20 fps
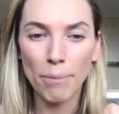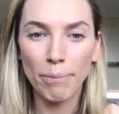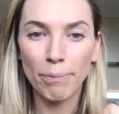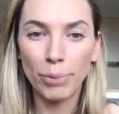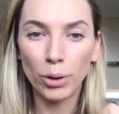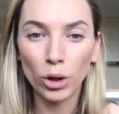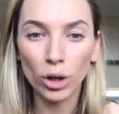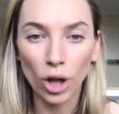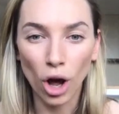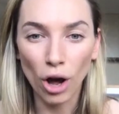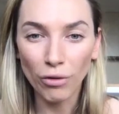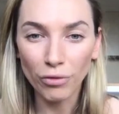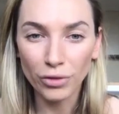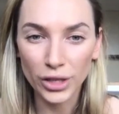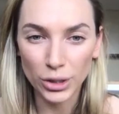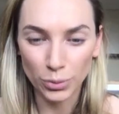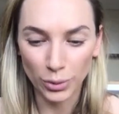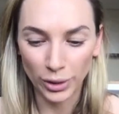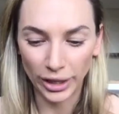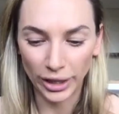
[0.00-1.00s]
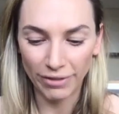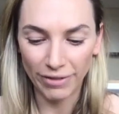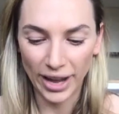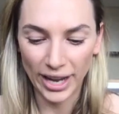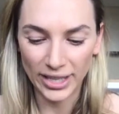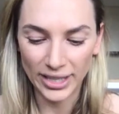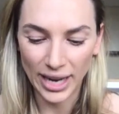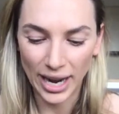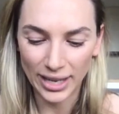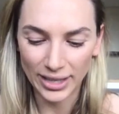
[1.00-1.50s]
pull off this really
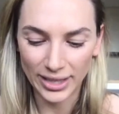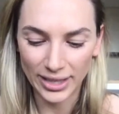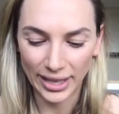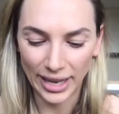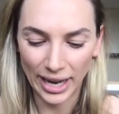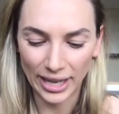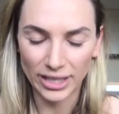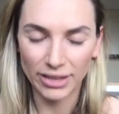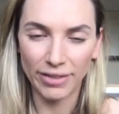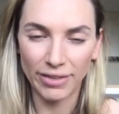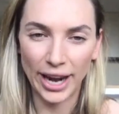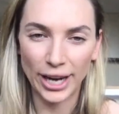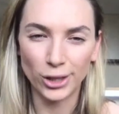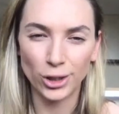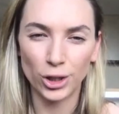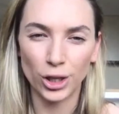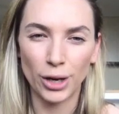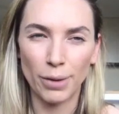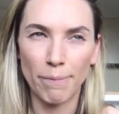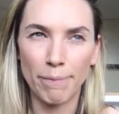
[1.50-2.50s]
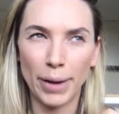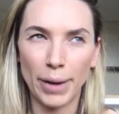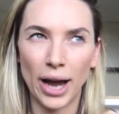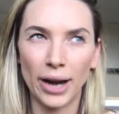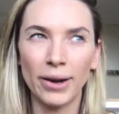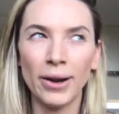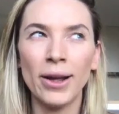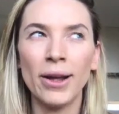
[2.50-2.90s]
fantastic activation, but